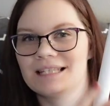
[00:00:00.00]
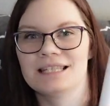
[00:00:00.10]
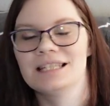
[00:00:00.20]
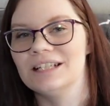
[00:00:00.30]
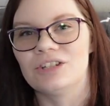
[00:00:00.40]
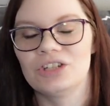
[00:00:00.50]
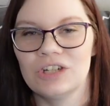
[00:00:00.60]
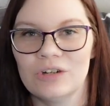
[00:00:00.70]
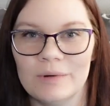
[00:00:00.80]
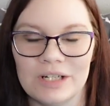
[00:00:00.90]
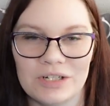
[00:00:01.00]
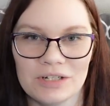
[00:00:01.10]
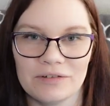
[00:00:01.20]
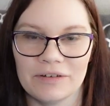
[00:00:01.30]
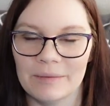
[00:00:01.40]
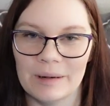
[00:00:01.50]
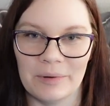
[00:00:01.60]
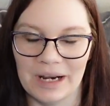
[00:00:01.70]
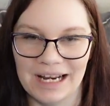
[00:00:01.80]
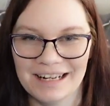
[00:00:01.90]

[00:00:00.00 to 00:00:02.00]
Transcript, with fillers: It's, it's too much for my brain.